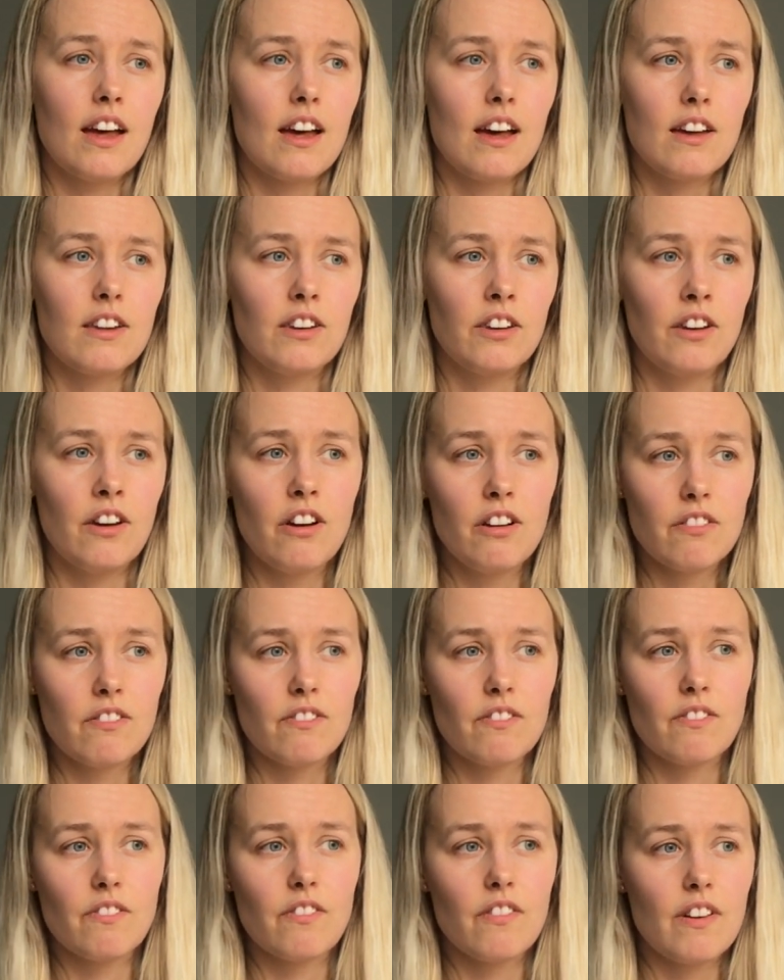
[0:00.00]
Not
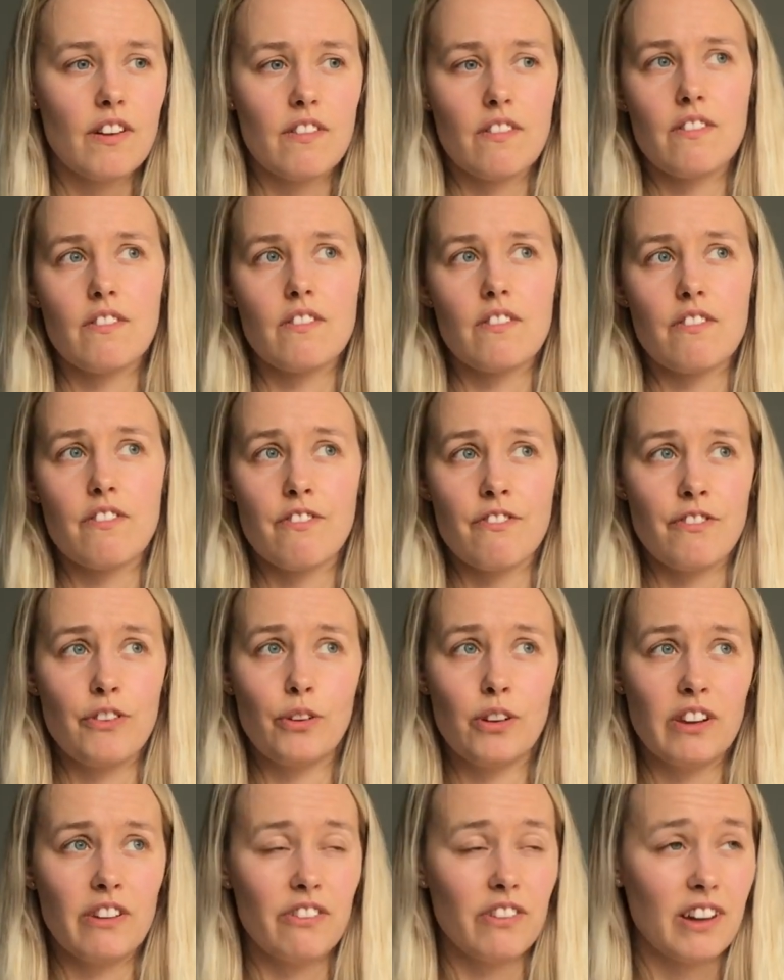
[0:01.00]

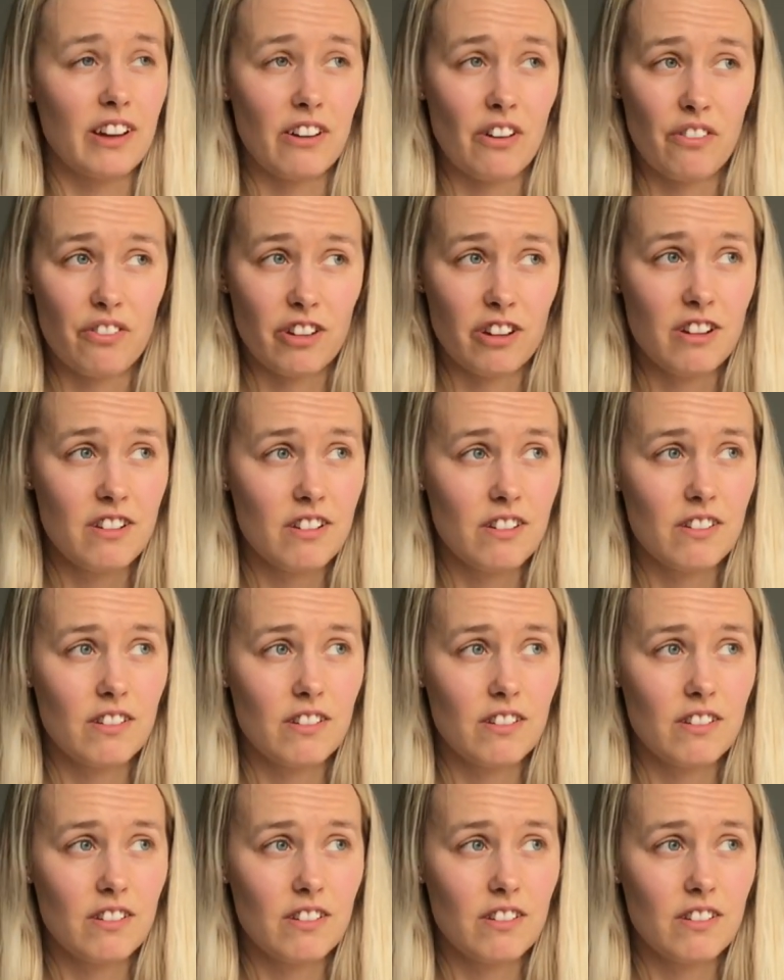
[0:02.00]
fully recovered,